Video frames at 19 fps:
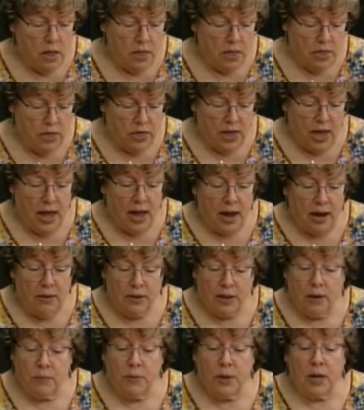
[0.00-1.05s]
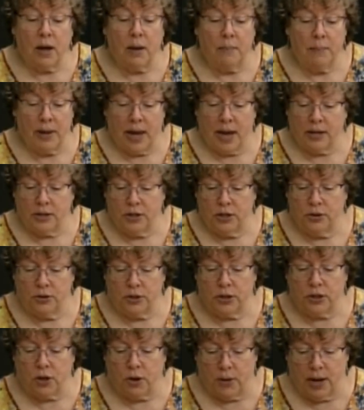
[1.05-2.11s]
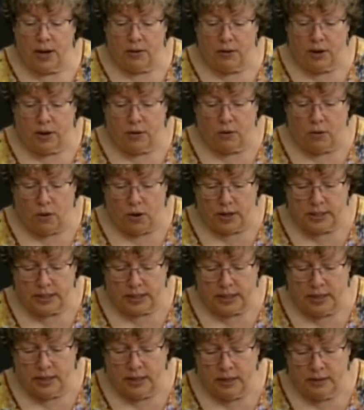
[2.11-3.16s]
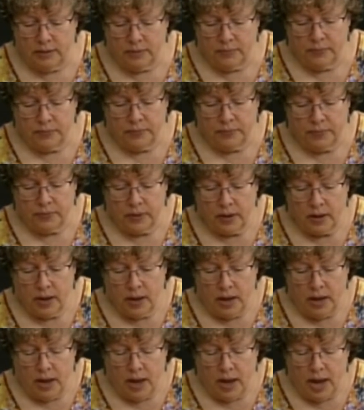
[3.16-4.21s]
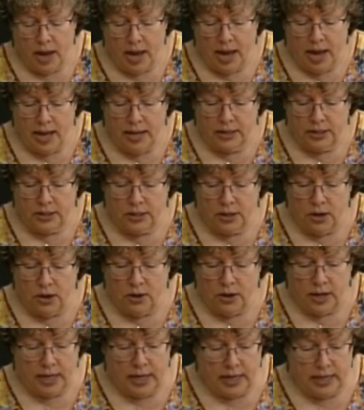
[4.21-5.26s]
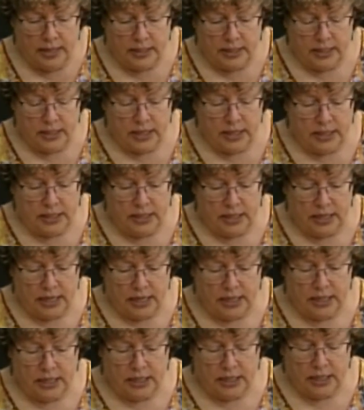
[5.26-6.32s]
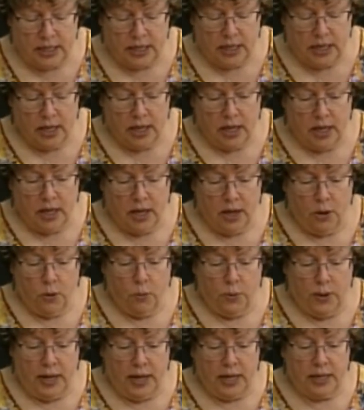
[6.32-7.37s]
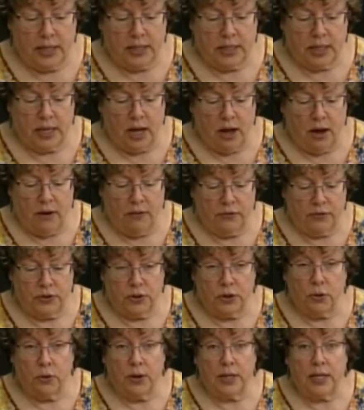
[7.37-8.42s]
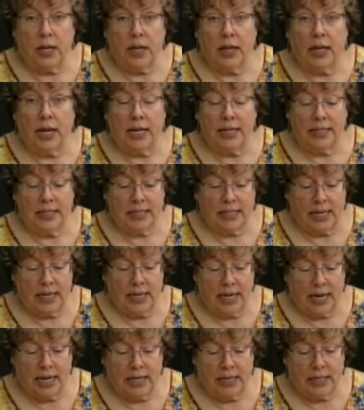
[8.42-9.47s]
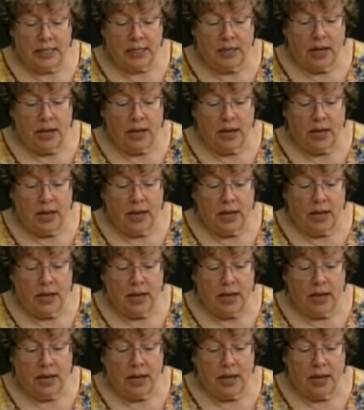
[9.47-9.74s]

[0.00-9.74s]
Then we come back to Schoharie Crossing, and starting its 6 weeks of storytelling on Sundays,